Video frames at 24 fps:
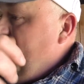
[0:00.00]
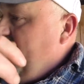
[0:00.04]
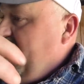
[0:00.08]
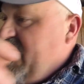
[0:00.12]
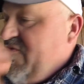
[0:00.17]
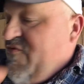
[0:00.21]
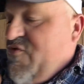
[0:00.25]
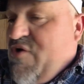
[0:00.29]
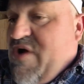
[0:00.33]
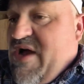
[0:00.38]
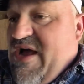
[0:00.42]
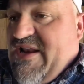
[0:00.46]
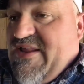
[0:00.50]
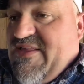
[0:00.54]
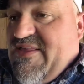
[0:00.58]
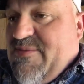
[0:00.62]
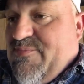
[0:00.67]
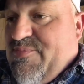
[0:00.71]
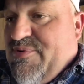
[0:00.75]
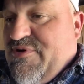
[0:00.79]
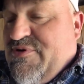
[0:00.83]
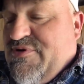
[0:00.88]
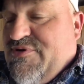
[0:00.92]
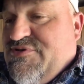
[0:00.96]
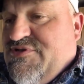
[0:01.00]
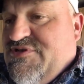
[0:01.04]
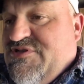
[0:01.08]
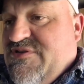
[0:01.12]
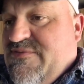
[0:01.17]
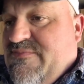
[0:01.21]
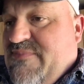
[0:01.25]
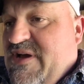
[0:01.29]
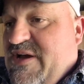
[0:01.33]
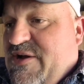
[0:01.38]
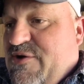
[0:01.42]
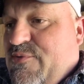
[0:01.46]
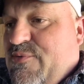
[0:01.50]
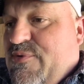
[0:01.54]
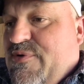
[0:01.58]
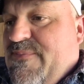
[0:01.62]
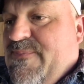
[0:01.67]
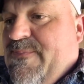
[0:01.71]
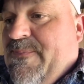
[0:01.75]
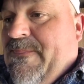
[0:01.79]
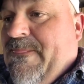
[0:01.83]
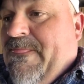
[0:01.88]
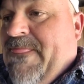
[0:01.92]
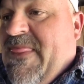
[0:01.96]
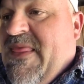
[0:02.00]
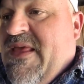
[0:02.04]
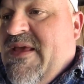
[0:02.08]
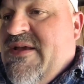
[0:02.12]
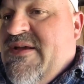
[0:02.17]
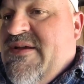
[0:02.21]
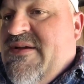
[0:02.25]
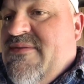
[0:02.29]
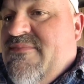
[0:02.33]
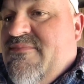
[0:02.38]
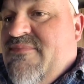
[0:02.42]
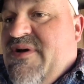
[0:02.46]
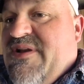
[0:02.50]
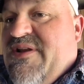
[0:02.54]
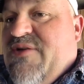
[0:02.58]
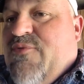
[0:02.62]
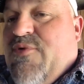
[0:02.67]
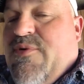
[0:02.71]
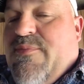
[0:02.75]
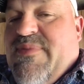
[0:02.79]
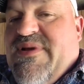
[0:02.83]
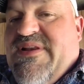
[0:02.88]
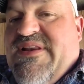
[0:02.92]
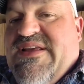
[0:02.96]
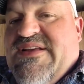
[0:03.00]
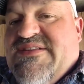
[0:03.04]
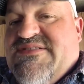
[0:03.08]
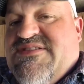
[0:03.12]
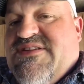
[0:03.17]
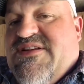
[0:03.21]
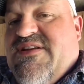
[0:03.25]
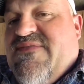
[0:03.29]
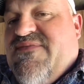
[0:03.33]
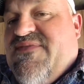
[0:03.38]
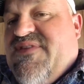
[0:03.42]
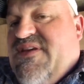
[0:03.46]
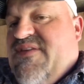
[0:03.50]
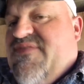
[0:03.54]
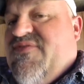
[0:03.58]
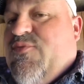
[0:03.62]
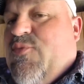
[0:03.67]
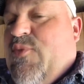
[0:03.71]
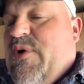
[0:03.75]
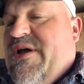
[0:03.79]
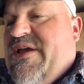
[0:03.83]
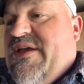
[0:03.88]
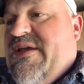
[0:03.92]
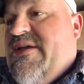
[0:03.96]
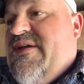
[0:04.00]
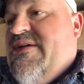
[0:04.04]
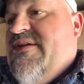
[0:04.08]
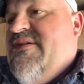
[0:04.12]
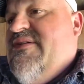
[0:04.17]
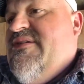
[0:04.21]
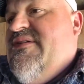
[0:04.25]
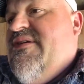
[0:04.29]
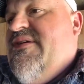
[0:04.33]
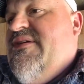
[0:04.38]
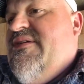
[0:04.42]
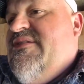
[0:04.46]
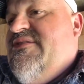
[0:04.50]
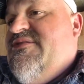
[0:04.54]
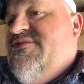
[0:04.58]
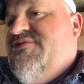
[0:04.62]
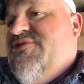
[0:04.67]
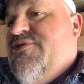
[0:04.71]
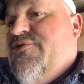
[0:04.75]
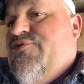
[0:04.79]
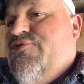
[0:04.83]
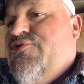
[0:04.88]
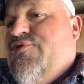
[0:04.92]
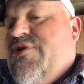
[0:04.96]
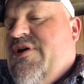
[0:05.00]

a variety that produces a bigger one, but it won't be dense enough to get the weight. So you